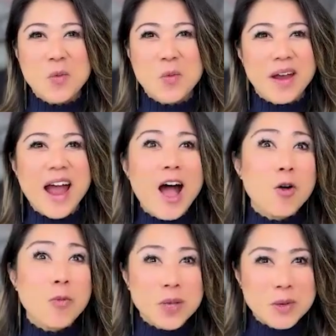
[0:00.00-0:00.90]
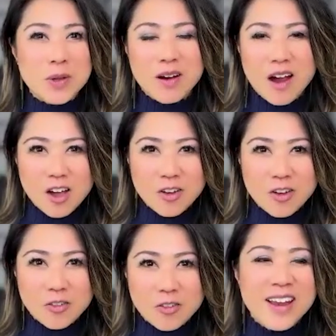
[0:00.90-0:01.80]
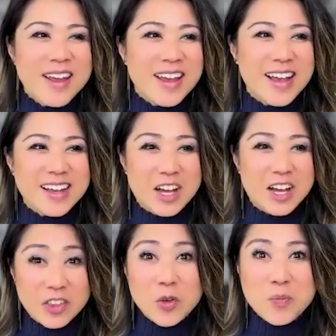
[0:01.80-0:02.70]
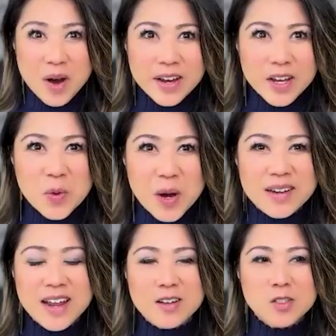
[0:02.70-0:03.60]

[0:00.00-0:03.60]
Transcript: where how people are offering on the market right now.